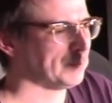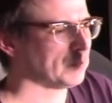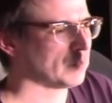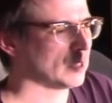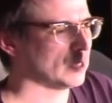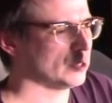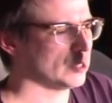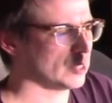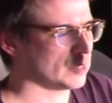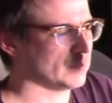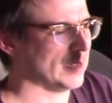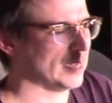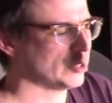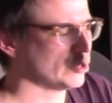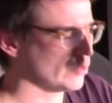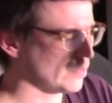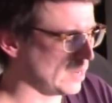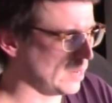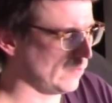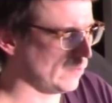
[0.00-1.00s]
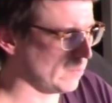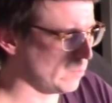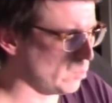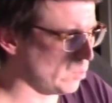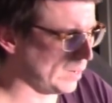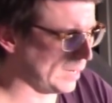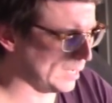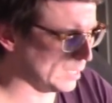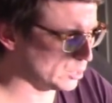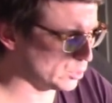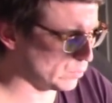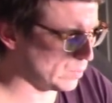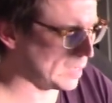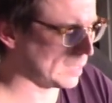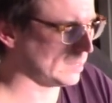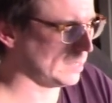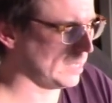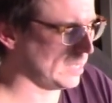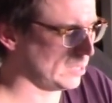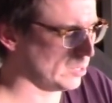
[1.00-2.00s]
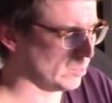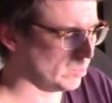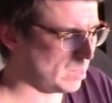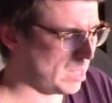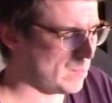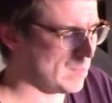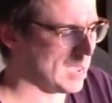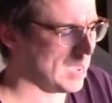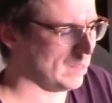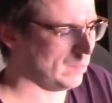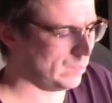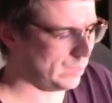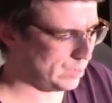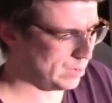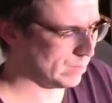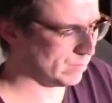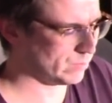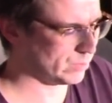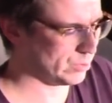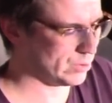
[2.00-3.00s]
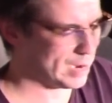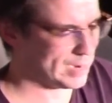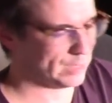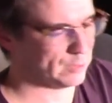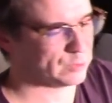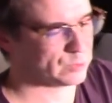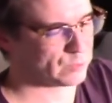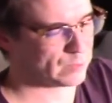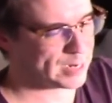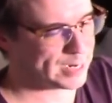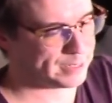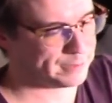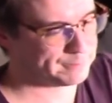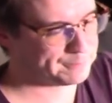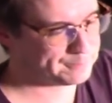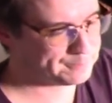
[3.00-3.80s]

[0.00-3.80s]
Just make sure that if you're pointing it directly at your playmat, that you have your angles right.